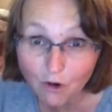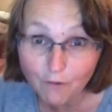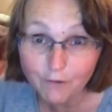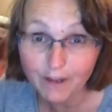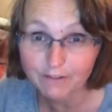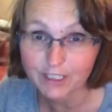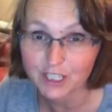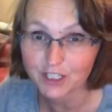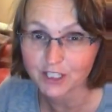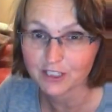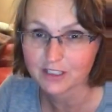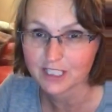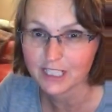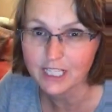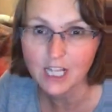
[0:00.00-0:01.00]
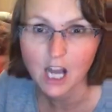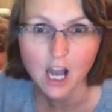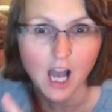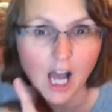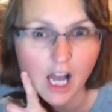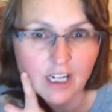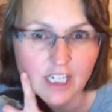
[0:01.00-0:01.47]
very dirty,
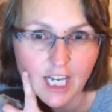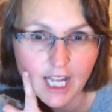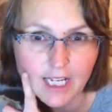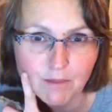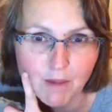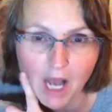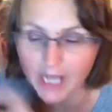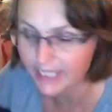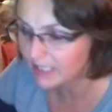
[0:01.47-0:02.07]
unlike mine,